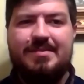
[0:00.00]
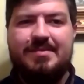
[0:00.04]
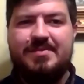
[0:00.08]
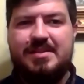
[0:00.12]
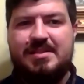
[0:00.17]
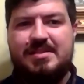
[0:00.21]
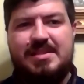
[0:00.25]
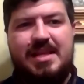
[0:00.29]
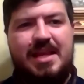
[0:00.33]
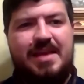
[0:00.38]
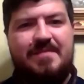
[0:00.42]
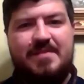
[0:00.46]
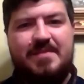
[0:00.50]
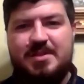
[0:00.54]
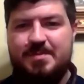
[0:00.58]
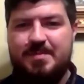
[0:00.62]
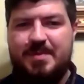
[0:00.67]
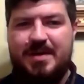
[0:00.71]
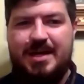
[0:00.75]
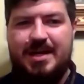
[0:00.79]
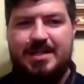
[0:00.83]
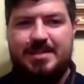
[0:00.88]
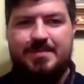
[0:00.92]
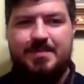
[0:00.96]
the safest
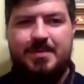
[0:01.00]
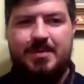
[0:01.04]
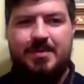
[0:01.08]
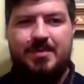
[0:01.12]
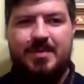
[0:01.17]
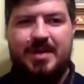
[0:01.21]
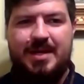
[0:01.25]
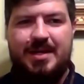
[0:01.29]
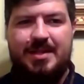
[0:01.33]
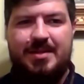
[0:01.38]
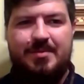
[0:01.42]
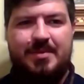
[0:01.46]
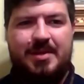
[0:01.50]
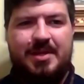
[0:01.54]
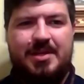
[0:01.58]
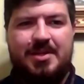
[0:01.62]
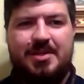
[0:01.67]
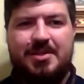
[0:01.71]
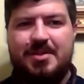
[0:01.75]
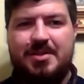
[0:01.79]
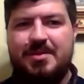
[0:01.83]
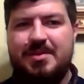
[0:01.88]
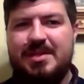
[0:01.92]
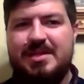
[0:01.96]
possible way that we could
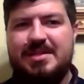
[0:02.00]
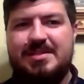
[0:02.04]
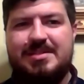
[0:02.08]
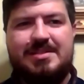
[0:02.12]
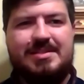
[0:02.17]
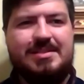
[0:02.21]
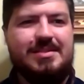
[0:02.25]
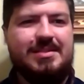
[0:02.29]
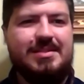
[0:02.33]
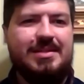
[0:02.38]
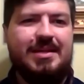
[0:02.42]
do this.